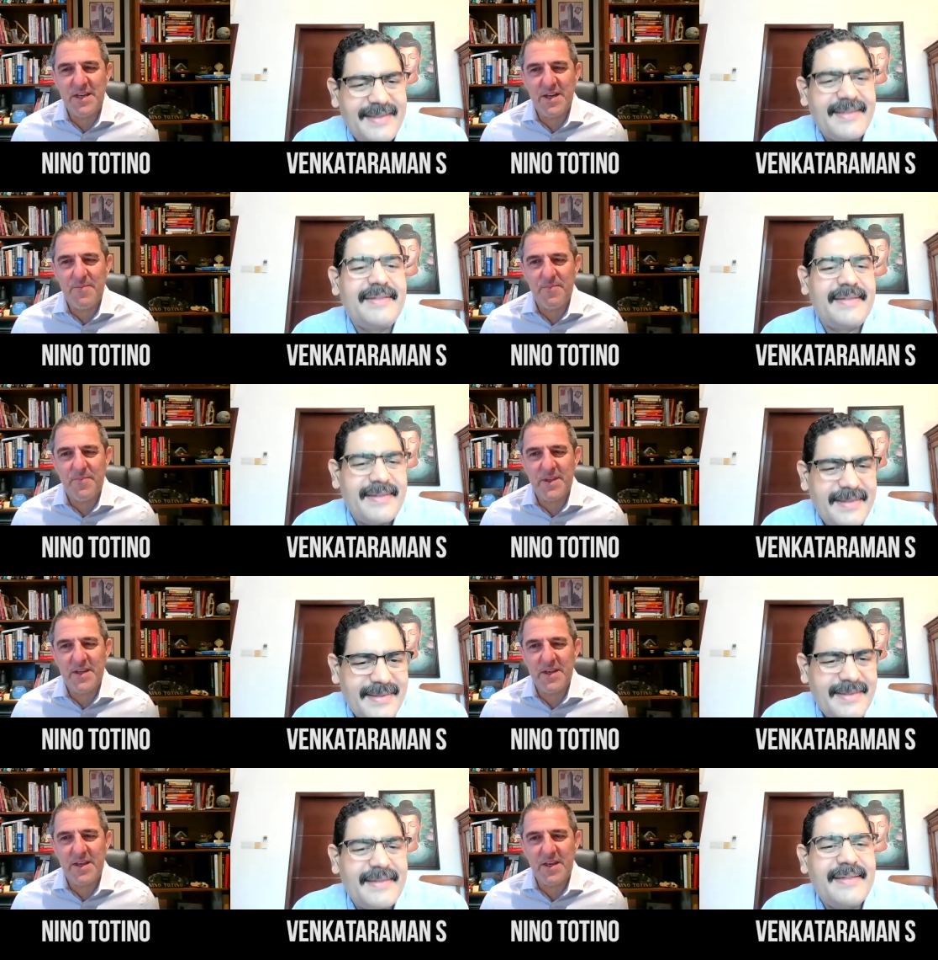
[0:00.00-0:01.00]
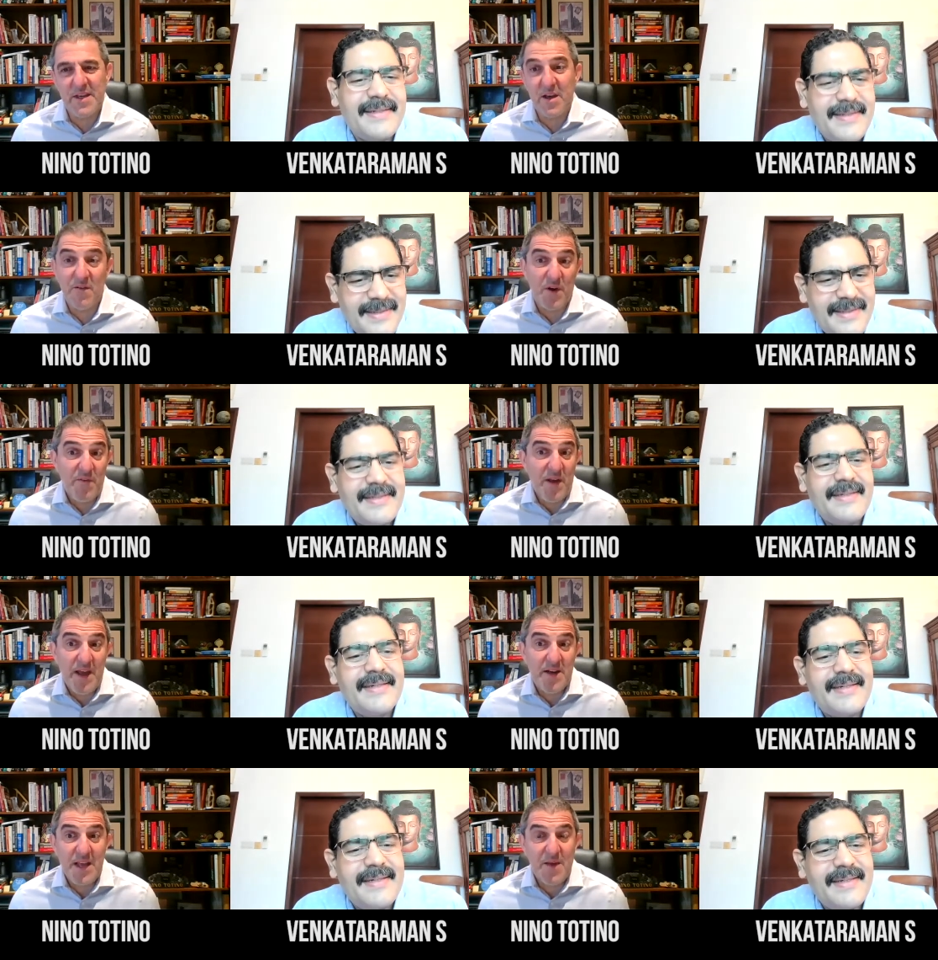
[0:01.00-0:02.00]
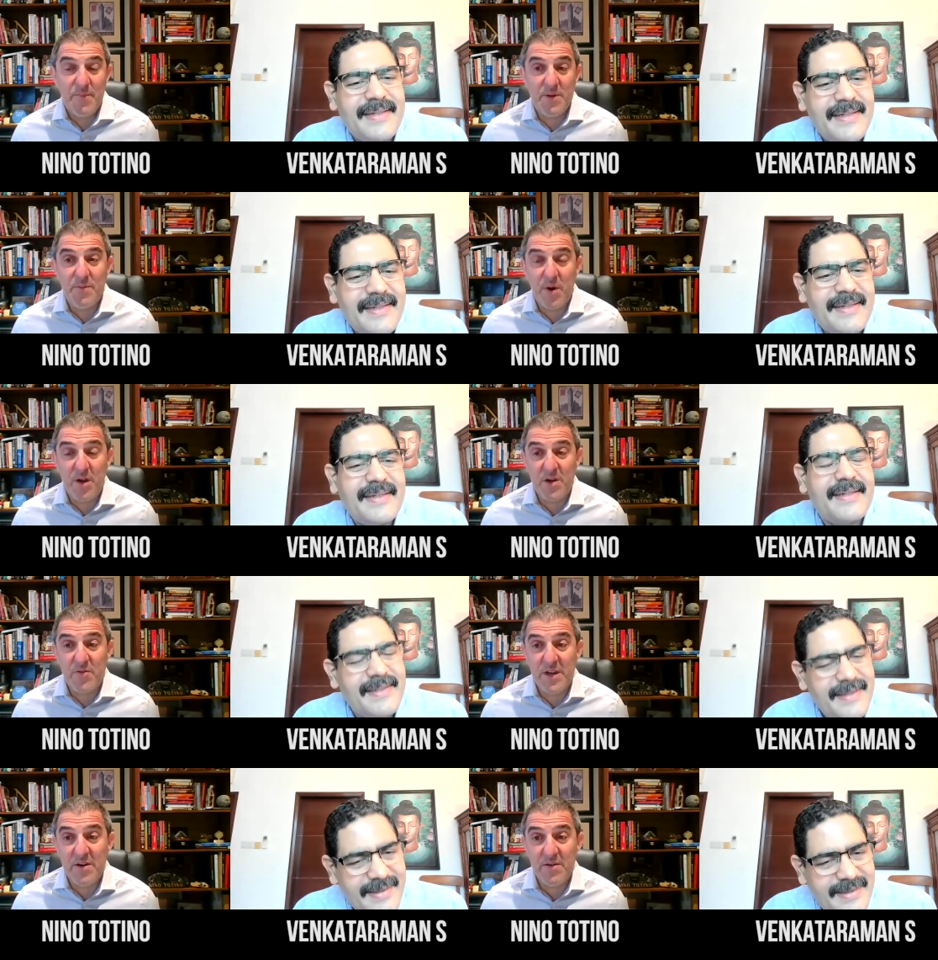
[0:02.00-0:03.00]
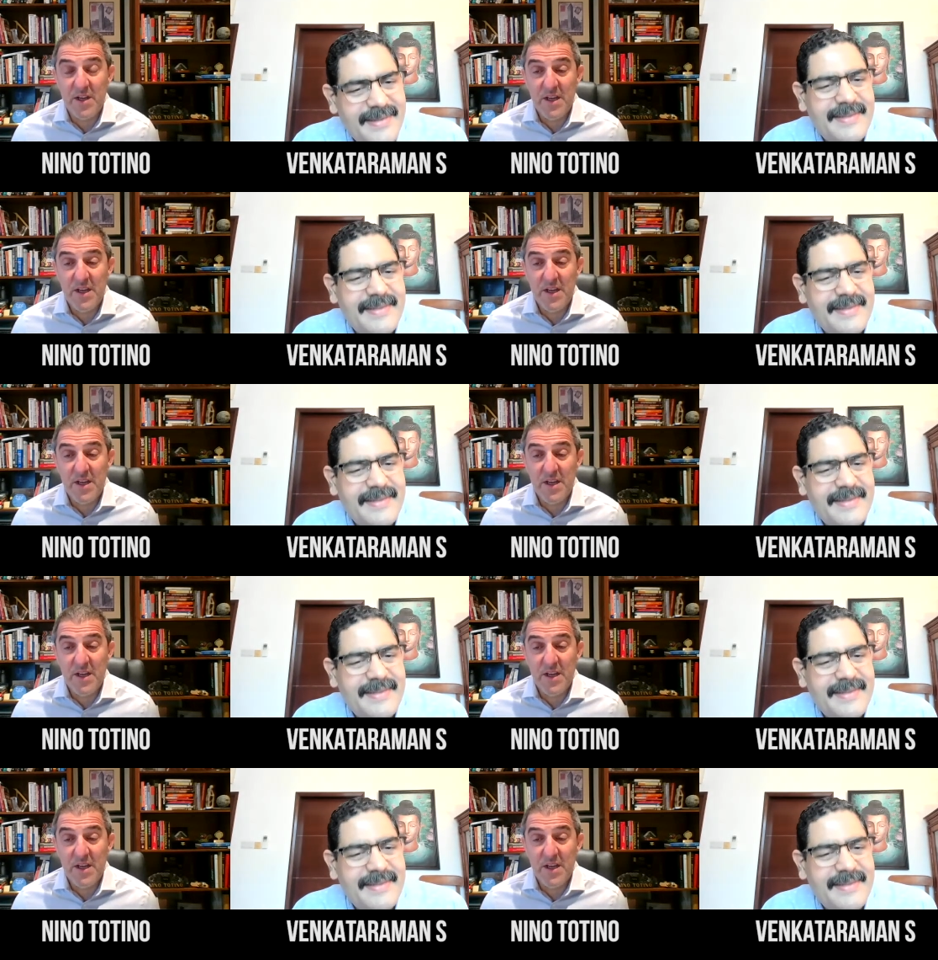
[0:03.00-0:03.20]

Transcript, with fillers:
Speaker 1: I've had it happen in my career,